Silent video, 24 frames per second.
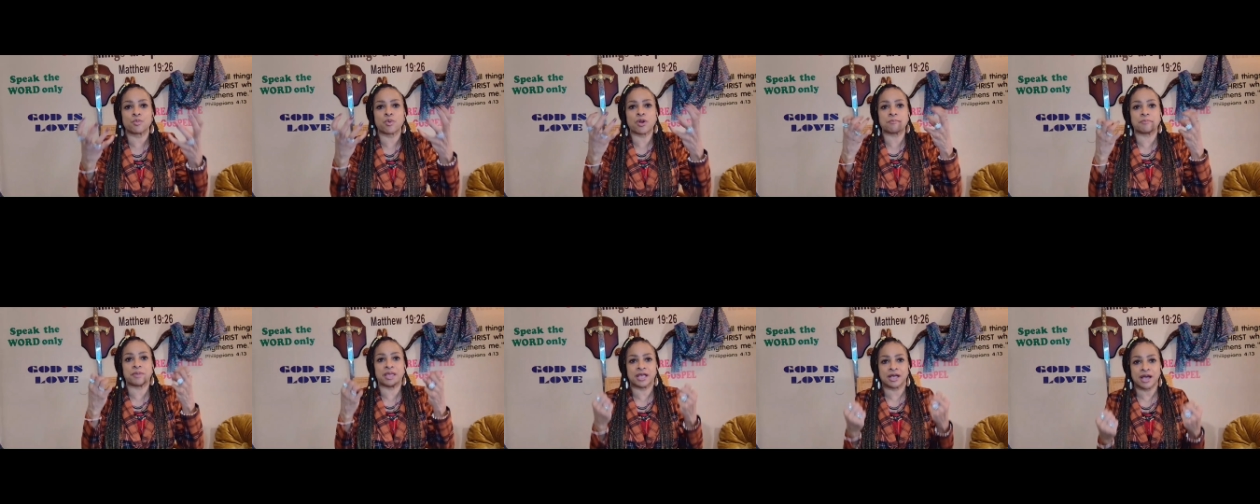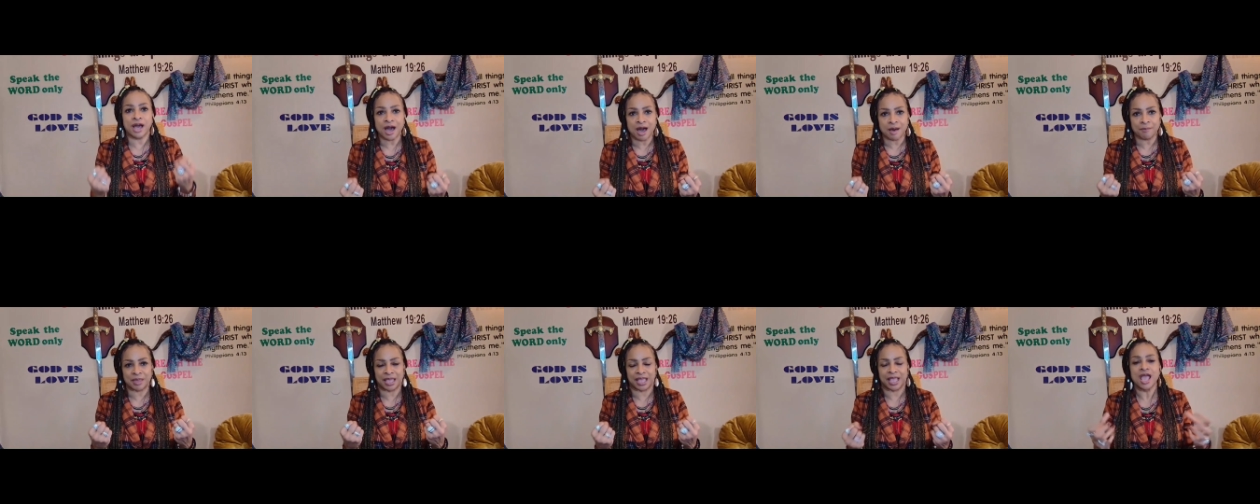and we're
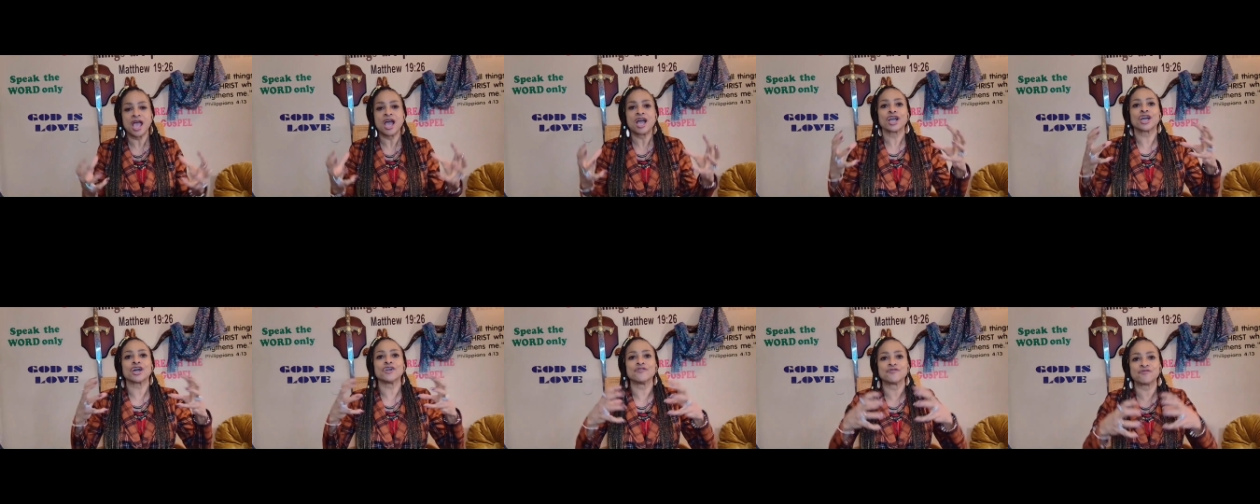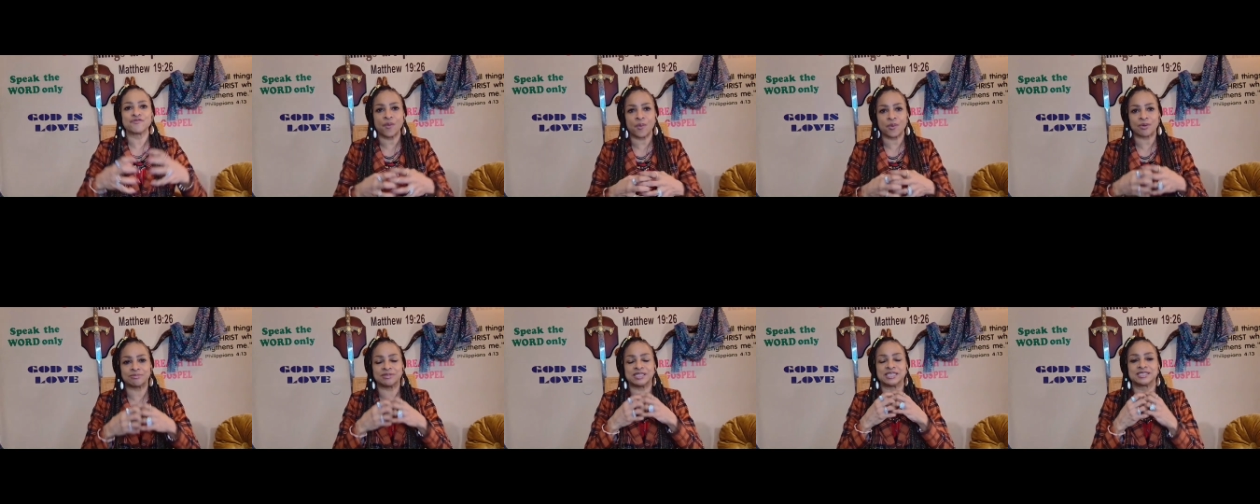becoming
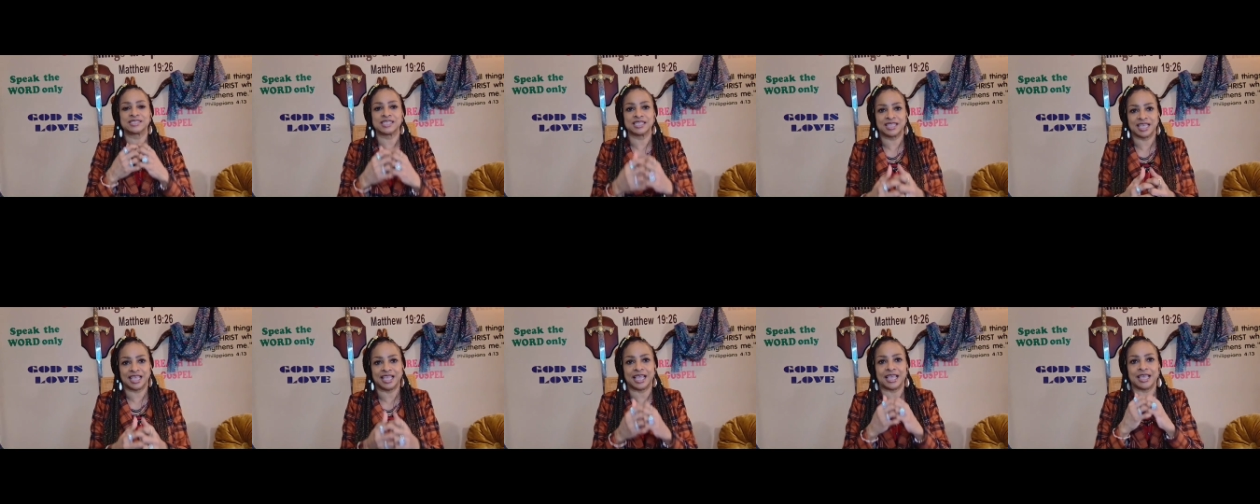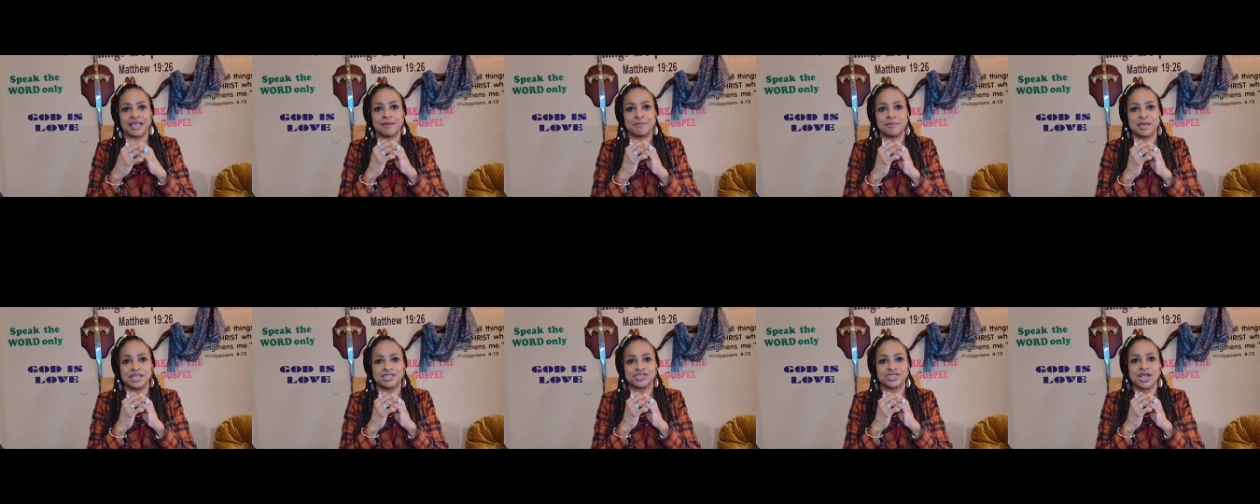conformed into the
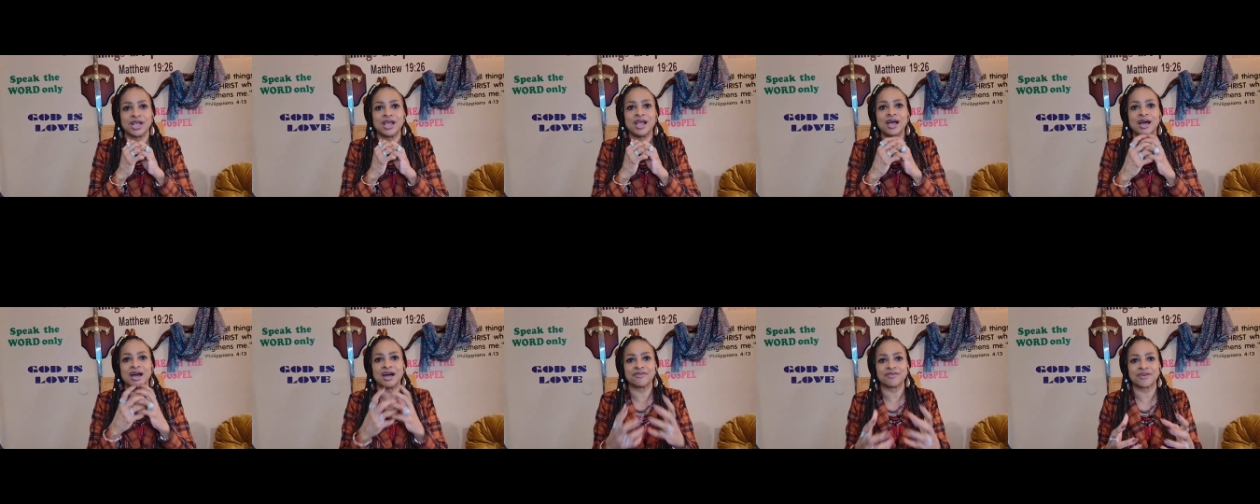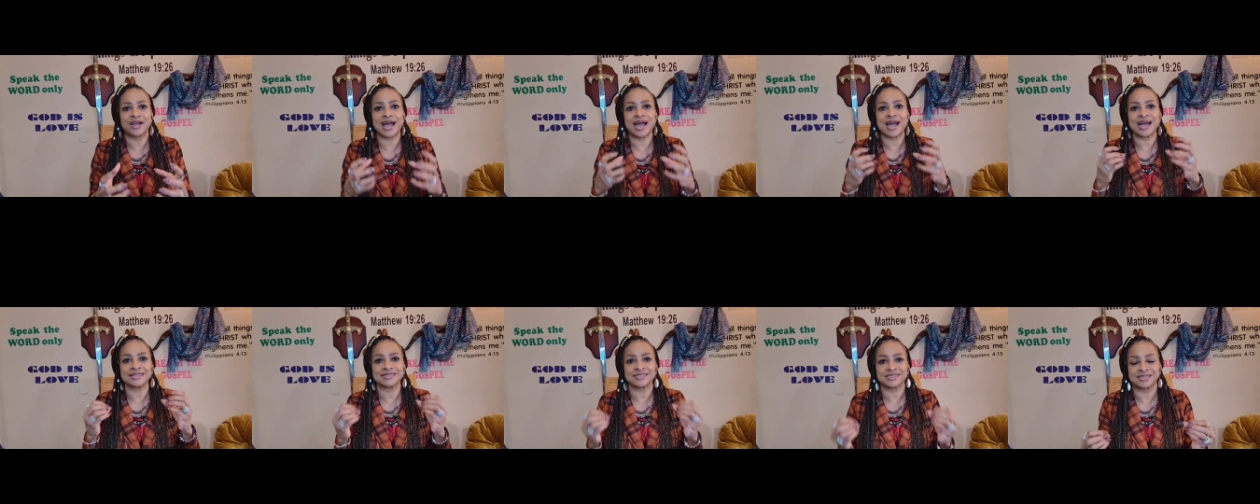image of
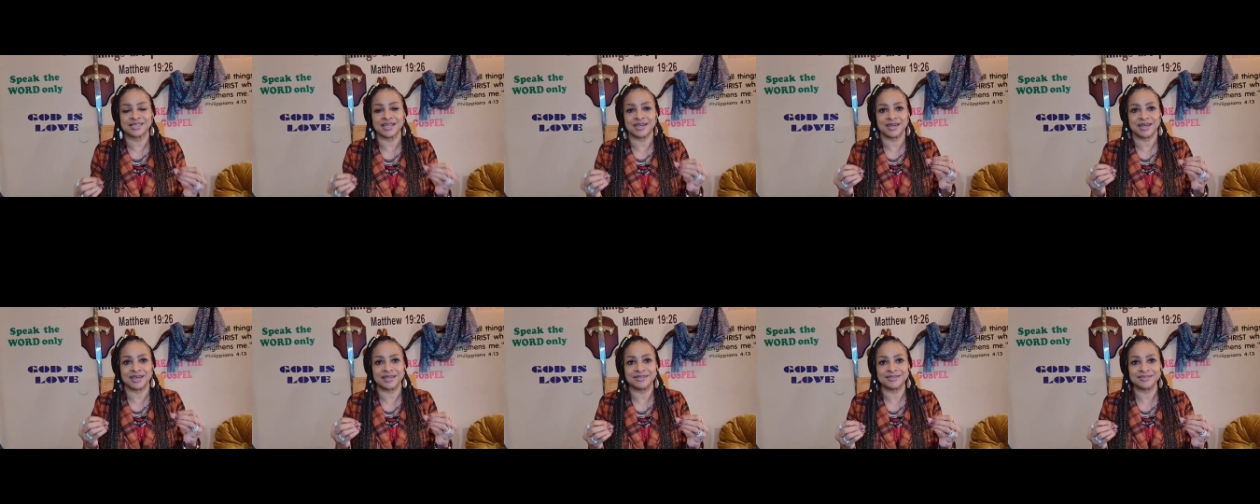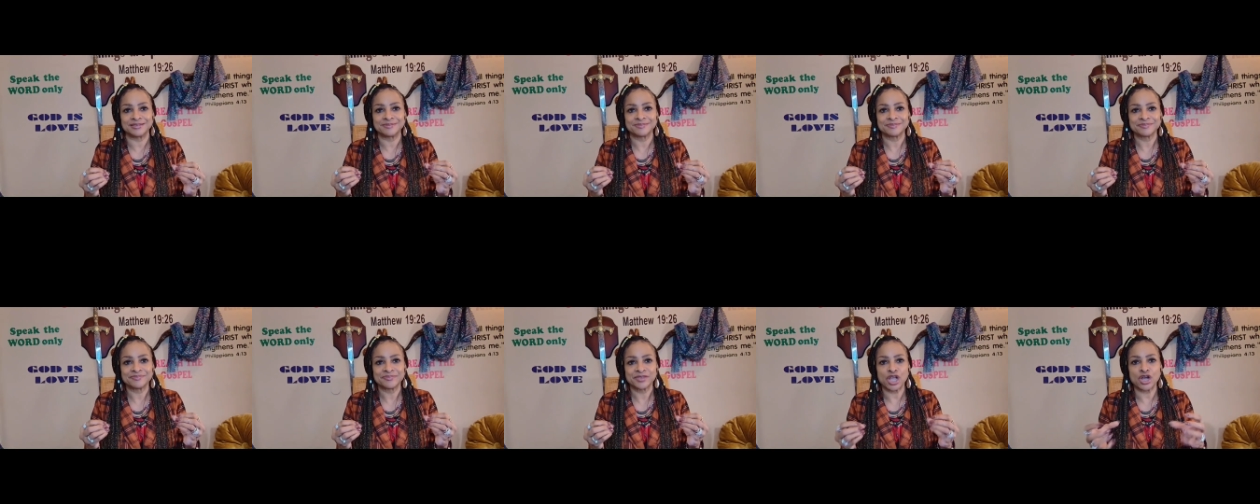God's Son,
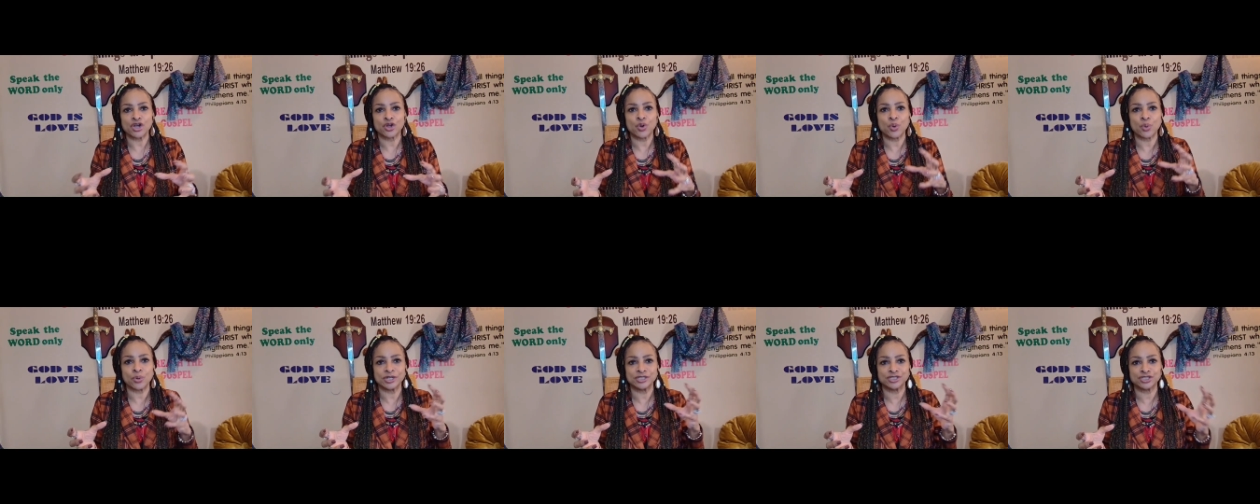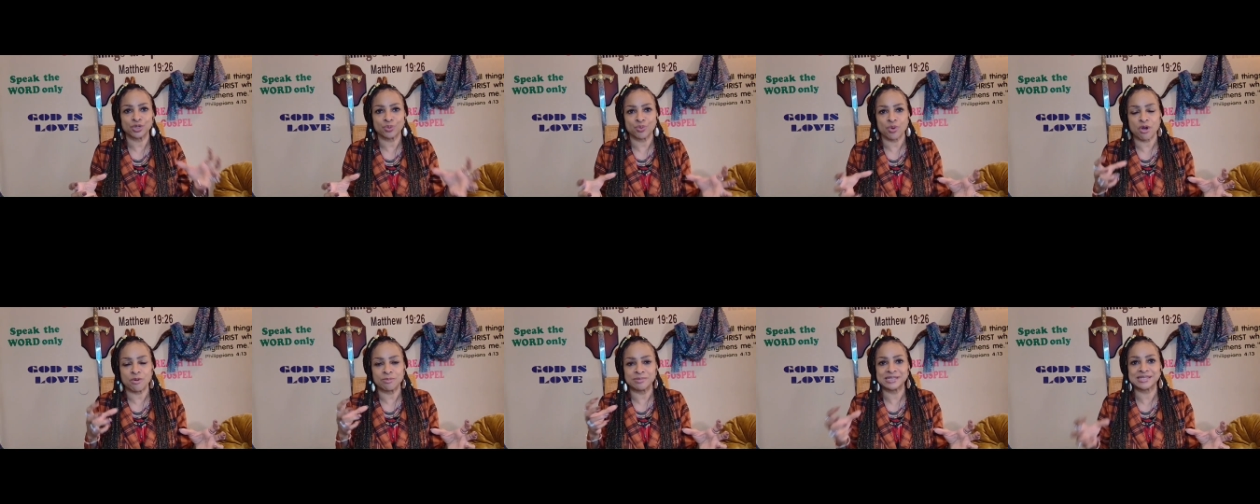according to
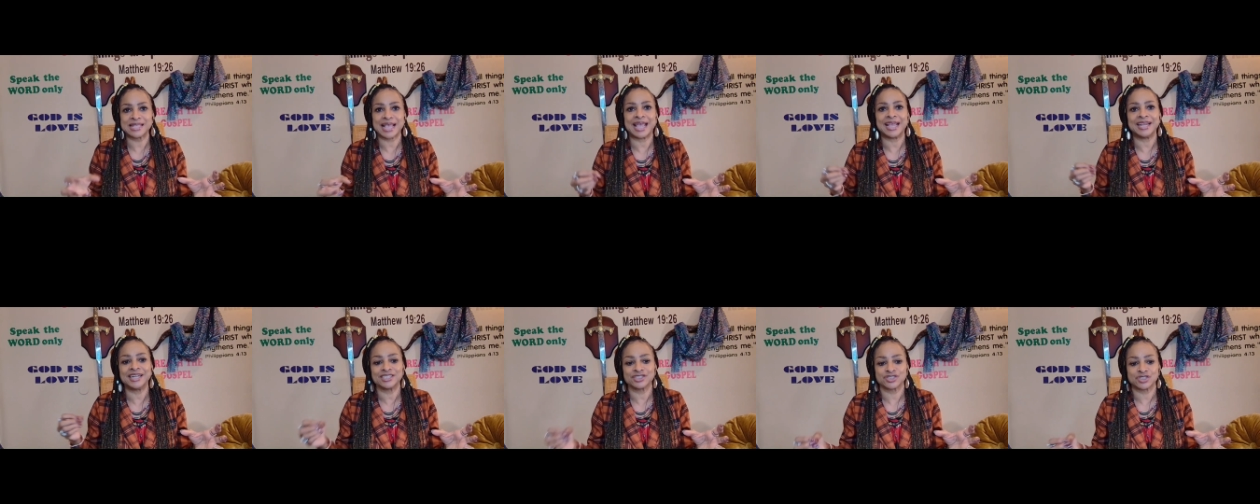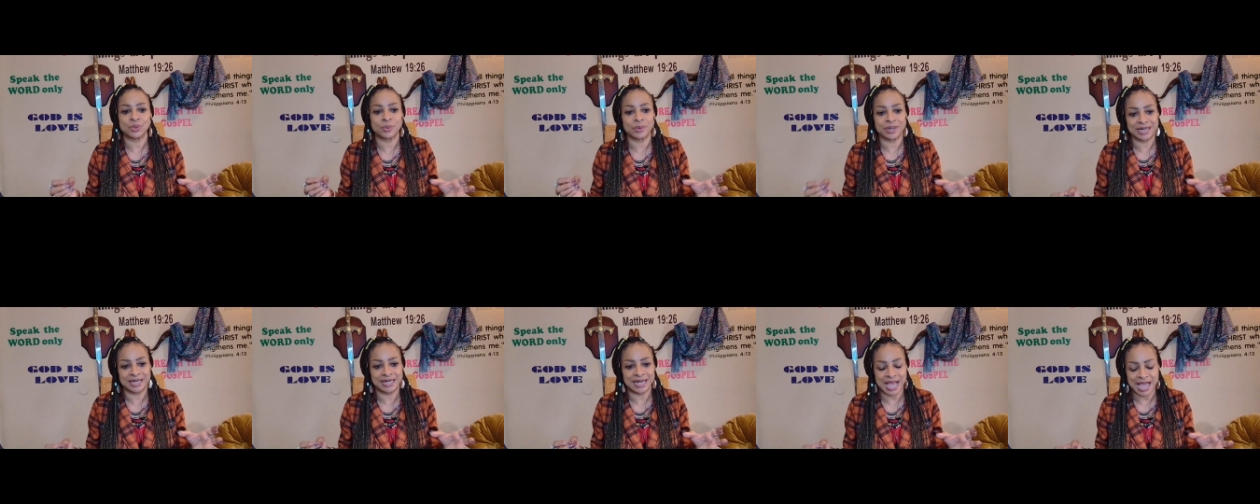Romans
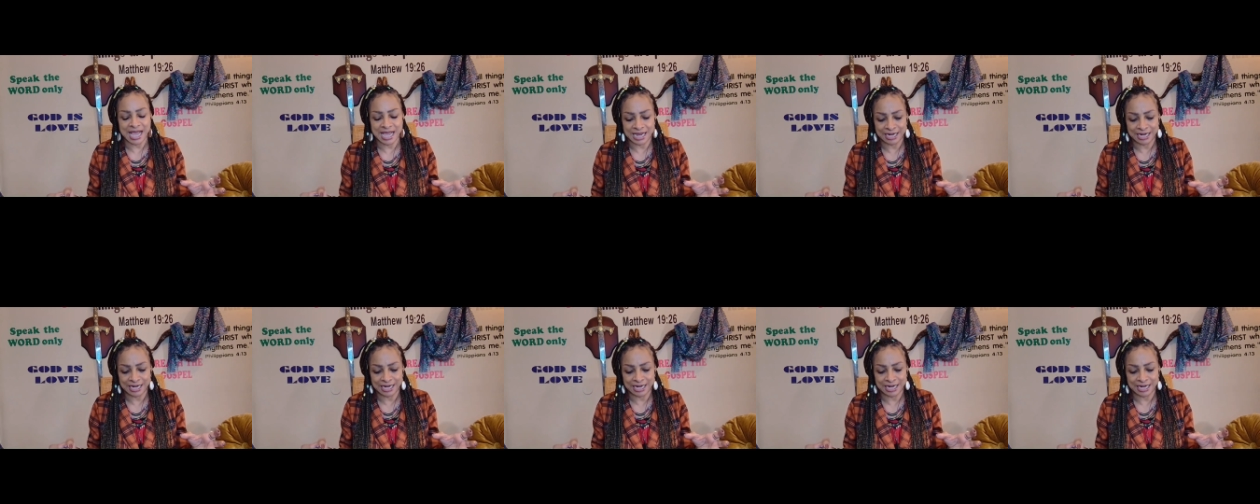8:29.